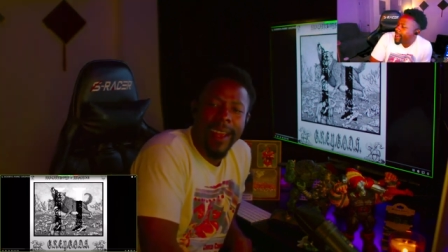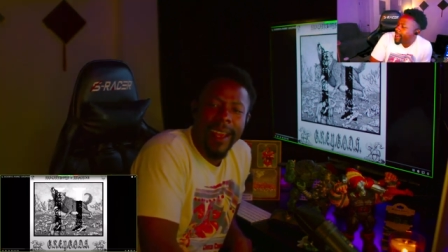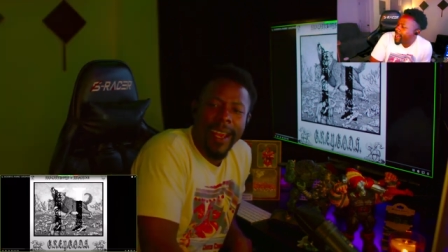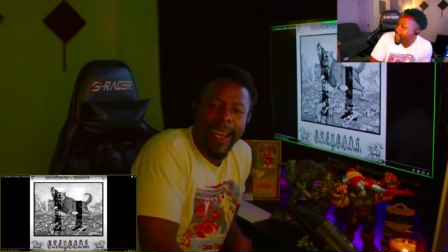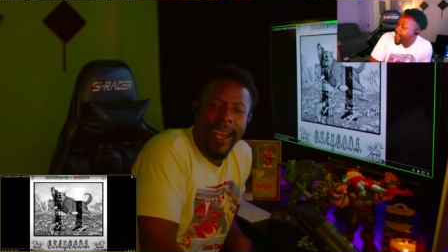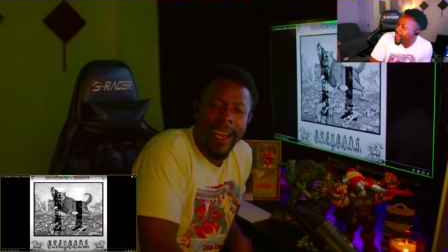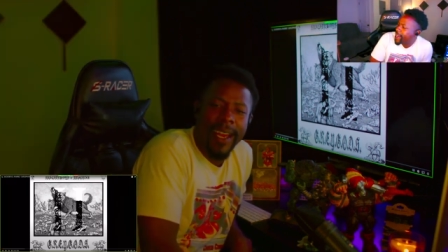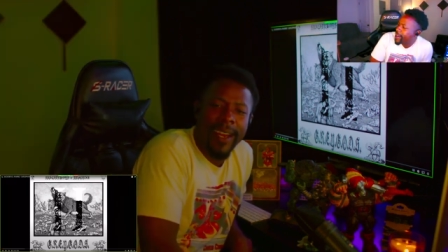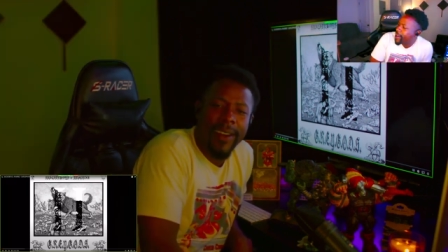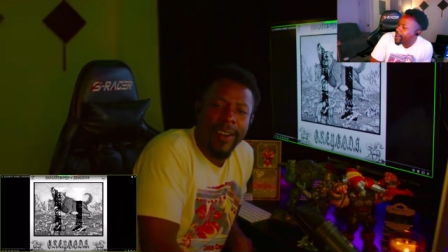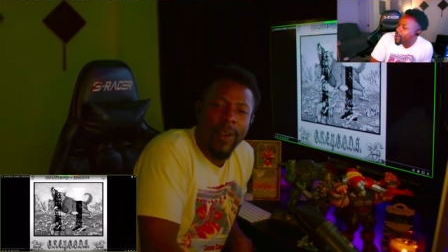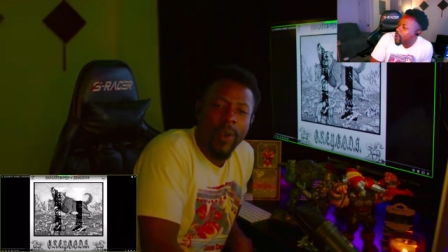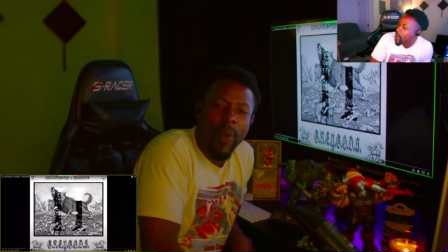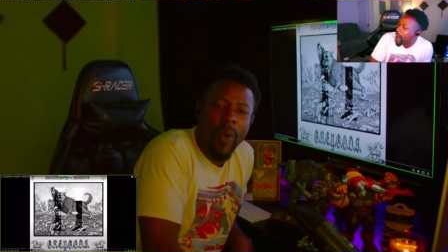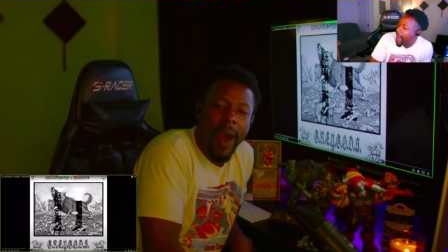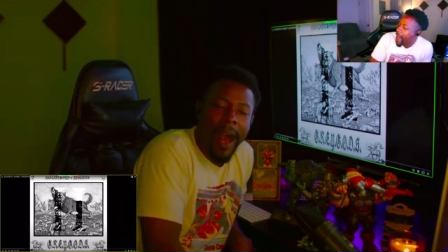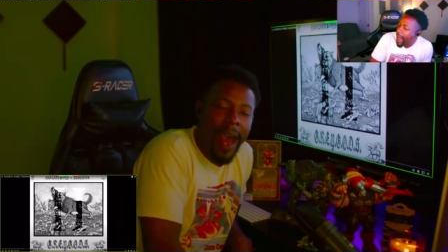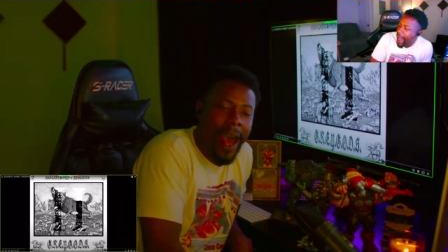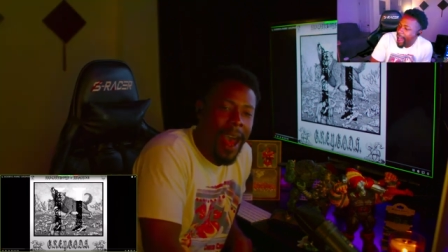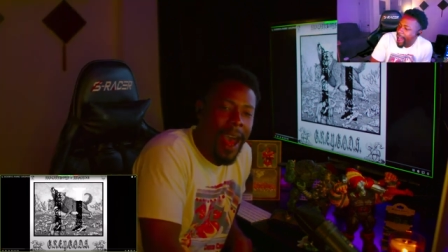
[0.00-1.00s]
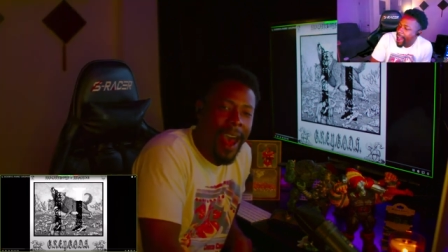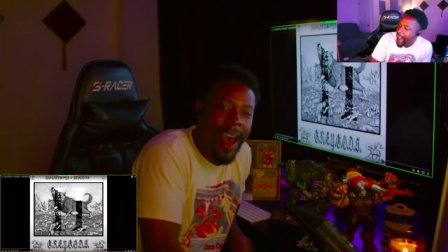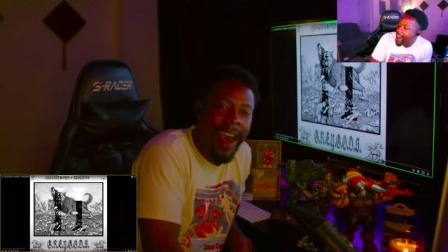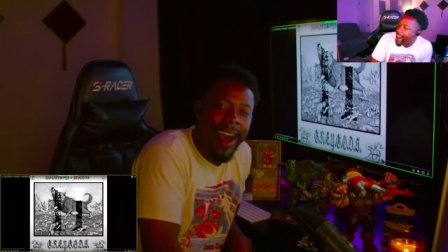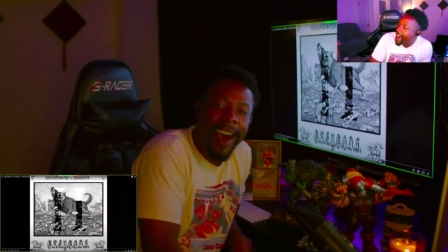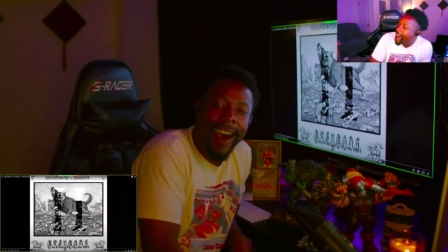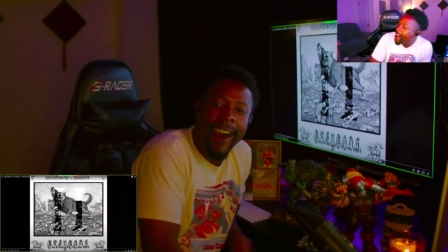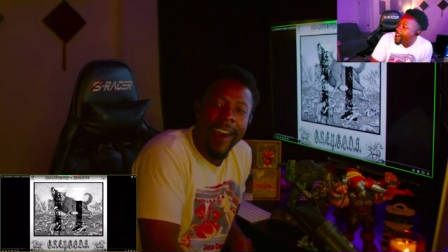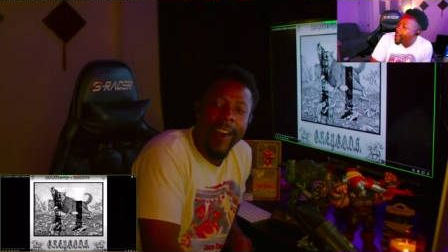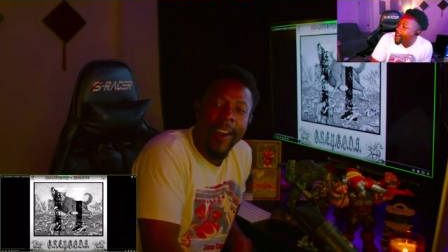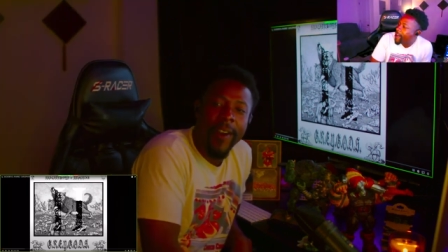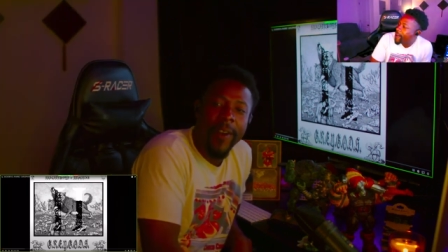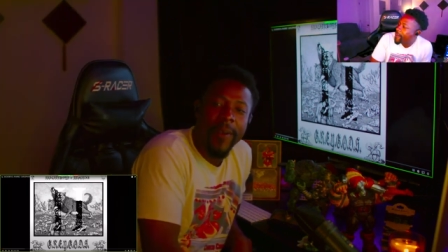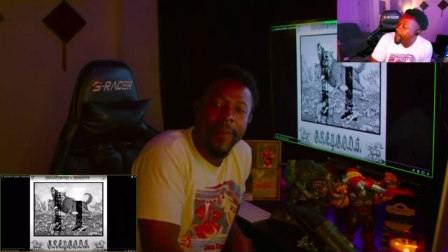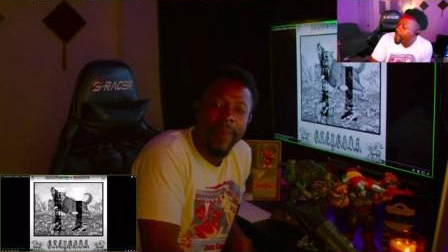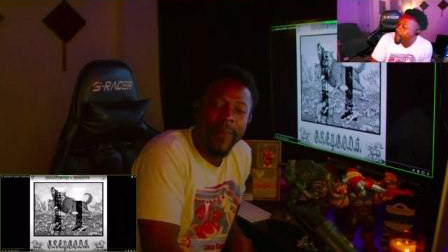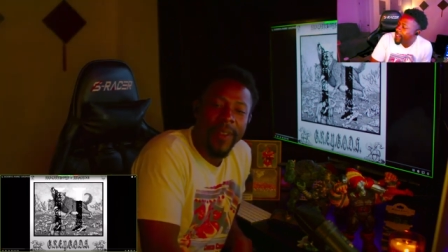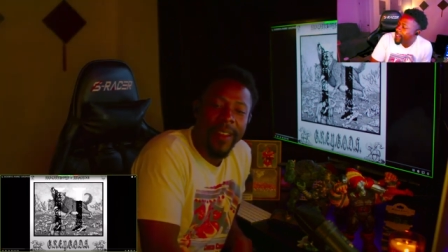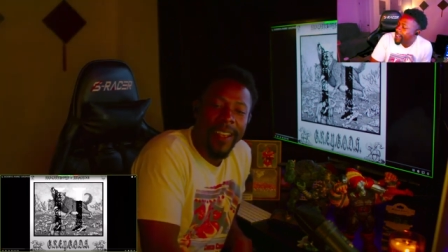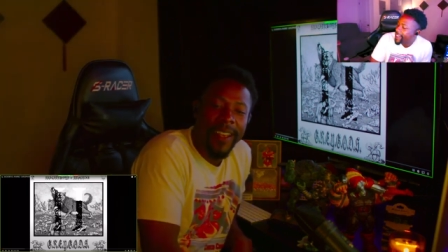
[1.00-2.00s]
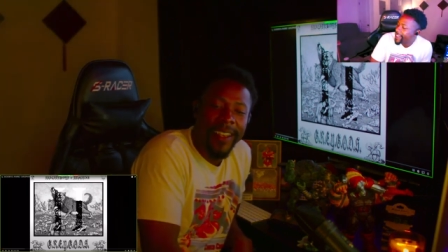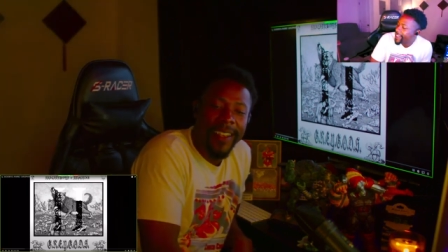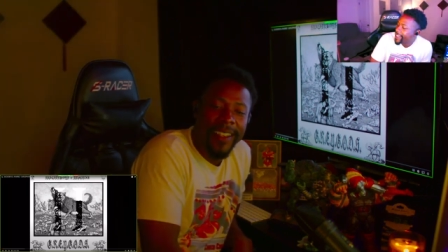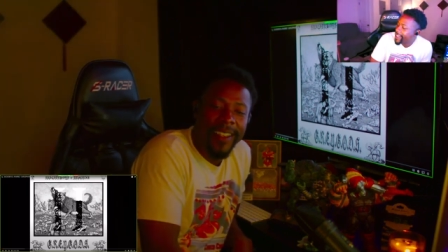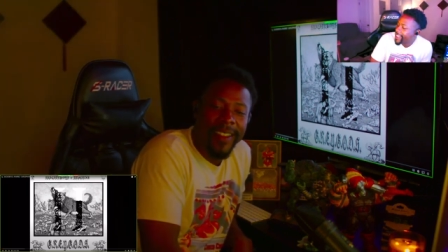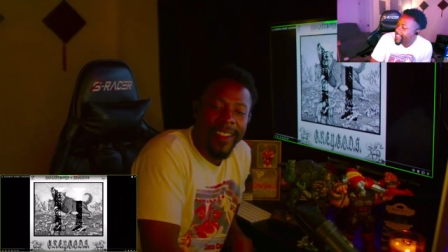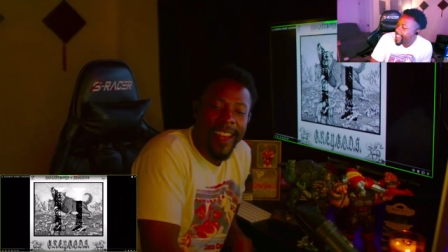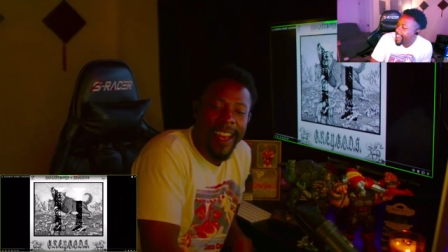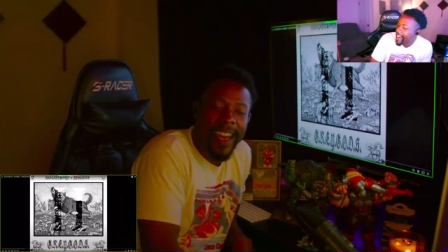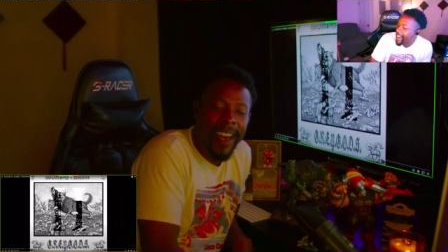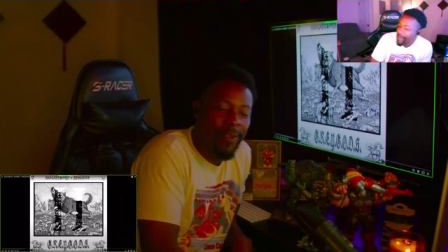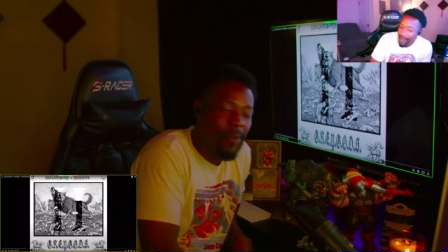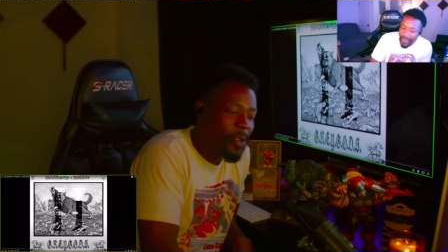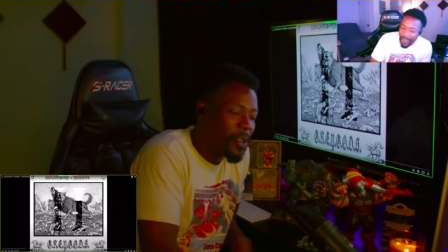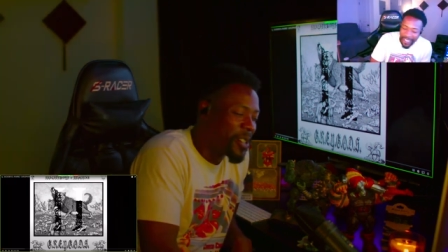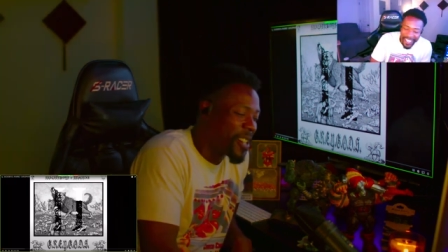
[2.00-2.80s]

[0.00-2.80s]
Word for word: in a while. You think I will